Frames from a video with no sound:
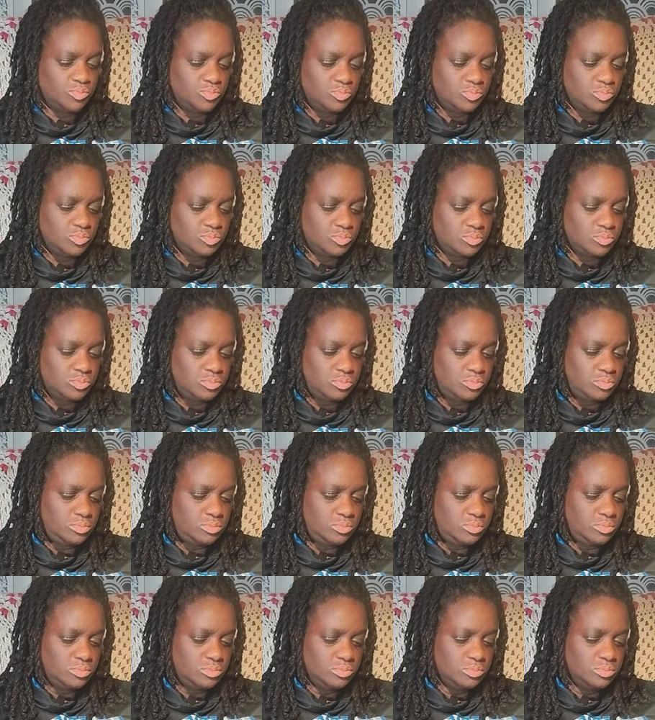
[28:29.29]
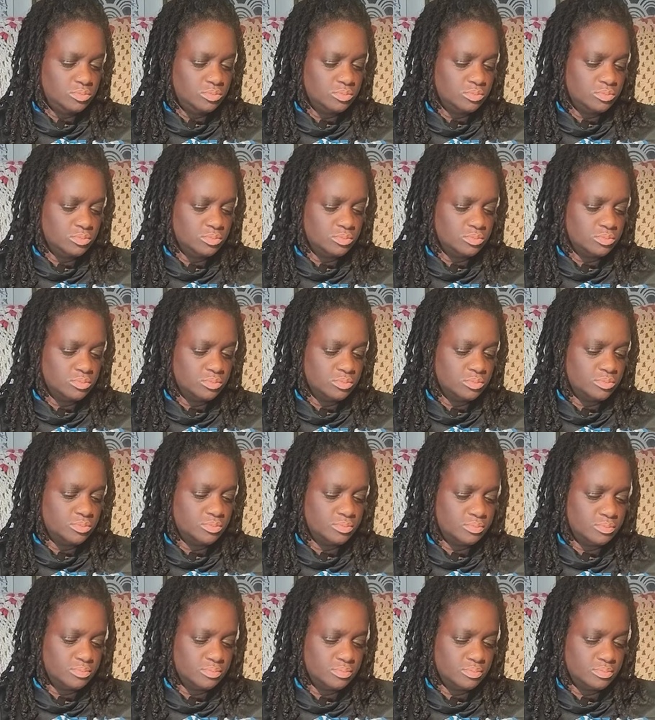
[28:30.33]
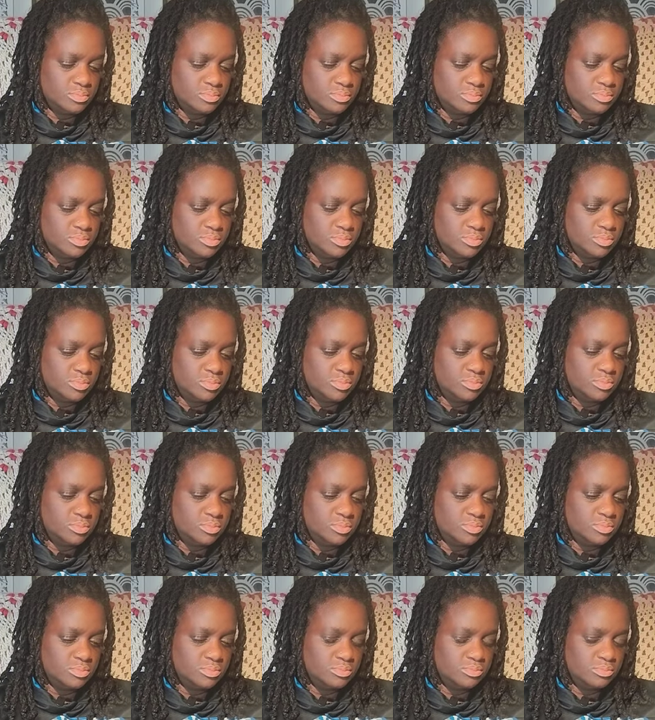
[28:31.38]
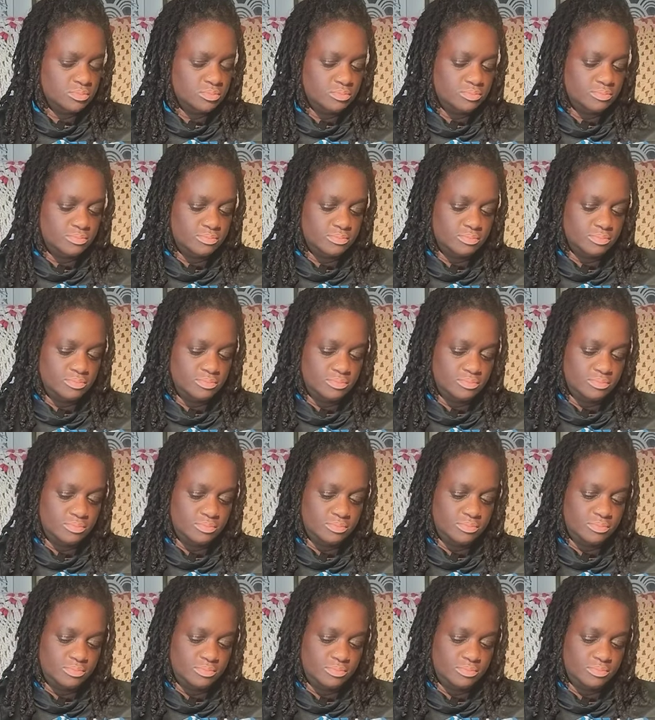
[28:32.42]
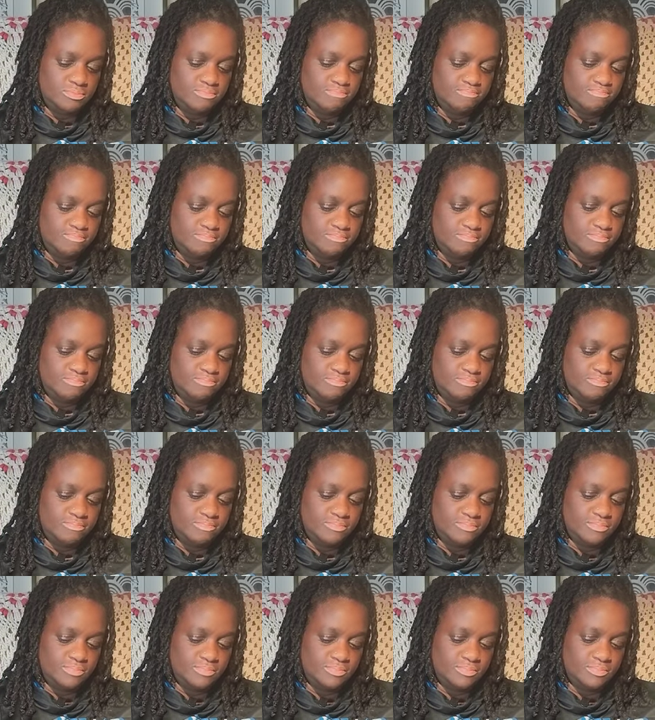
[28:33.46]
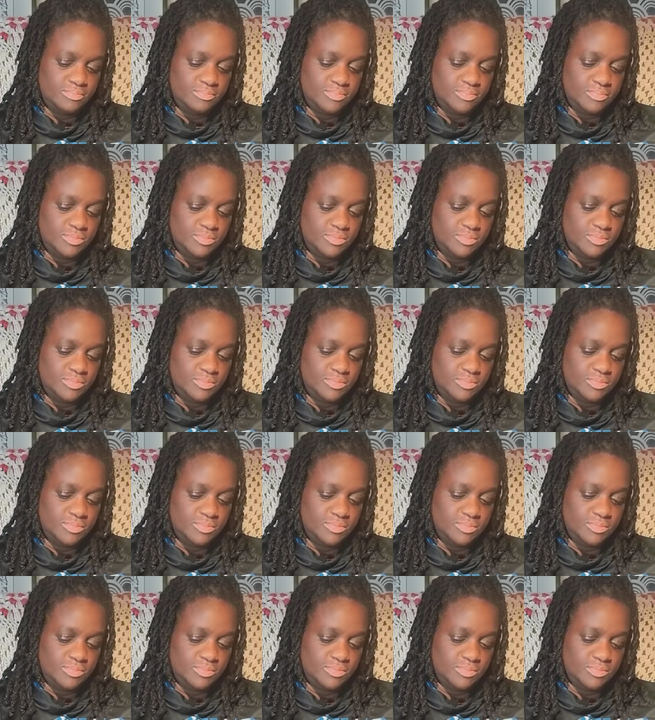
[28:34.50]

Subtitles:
No one is speaking in this clip.